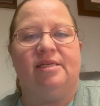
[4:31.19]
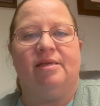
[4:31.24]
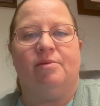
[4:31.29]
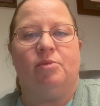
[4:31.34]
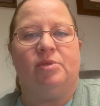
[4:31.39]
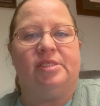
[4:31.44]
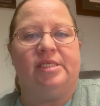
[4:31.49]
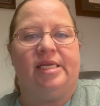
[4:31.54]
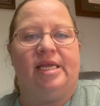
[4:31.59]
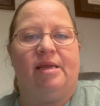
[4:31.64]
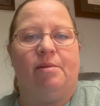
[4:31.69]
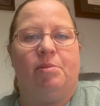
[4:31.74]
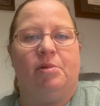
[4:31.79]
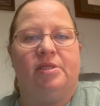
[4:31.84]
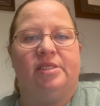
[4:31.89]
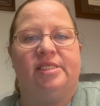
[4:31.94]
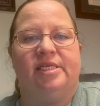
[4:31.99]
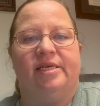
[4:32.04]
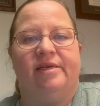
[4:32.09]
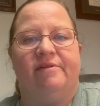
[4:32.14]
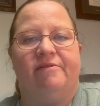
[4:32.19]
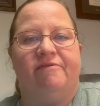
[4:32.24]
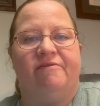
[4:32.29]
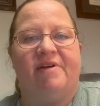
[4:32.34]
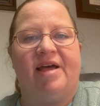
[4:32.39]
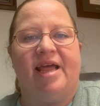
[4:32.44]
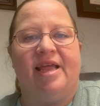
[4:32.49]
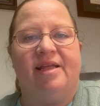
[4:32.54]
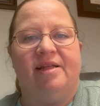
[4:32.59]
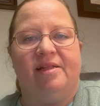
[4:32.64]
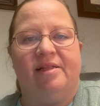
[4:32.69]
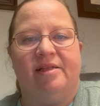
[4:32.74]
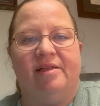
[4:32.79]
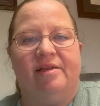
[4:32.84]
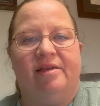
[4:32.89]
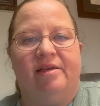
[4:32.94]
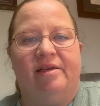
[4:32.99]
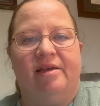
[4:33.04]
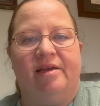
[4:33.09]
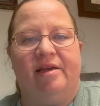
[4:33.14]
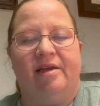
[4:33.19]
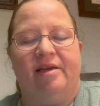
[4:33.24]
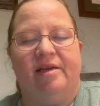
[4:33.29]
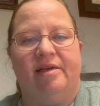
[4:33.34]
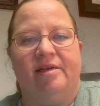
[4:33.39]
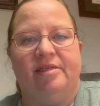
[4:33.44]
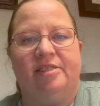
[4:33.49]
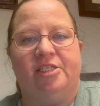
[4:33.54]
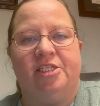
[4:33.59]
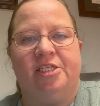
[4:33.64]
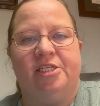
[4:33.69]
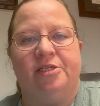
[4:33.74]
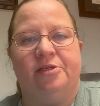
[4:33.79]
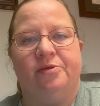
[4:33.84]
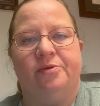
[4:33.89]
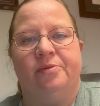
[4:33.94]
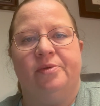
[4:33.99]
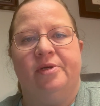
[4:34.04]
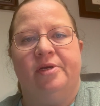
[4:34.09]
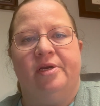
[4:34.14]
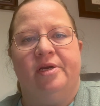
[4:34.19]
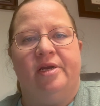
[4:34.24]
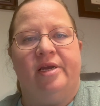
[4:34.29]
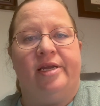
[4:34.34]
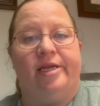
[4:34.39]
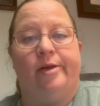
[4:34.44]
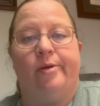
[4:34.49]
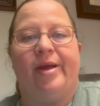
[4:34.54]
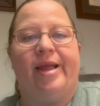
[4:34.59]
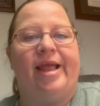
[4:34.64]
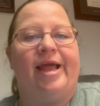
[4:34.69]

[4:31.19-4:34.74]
wasn't able to file I